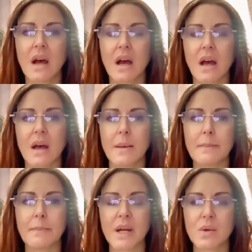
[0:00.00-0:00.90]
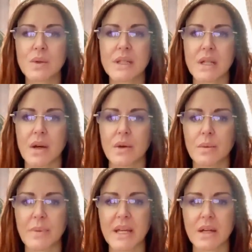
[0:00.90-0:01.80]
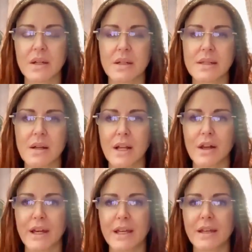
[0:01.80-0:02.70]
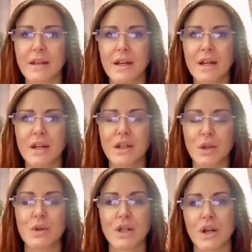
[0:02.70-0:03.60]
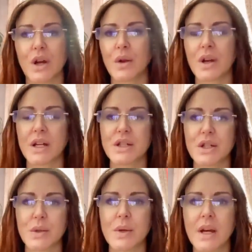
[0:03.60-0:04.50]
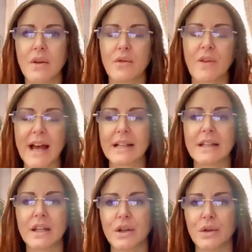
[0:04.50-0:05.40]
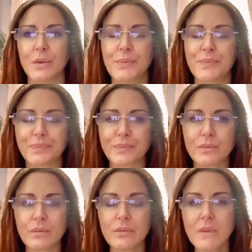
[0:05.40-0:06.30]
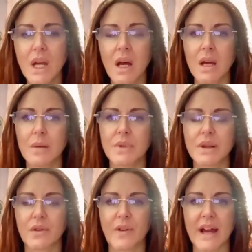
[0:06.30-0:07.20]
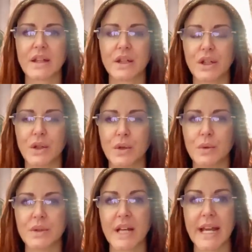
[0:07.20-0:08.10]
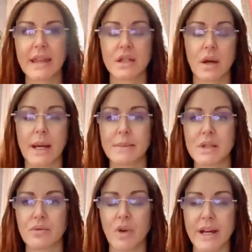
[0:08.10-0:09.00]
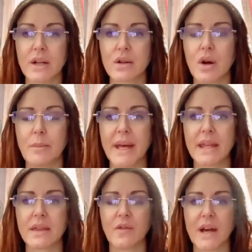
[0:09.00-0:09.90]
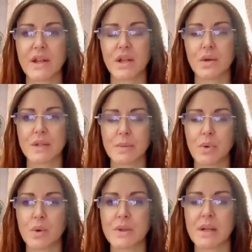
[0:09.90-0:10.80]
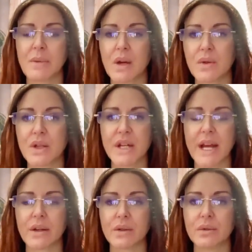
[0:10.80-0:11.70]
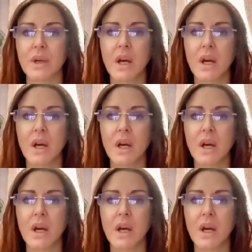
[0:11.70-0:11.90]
But also because I like you to know that I do value the fact that you take the time to write a comment, the fact that you're supporting me on the channel.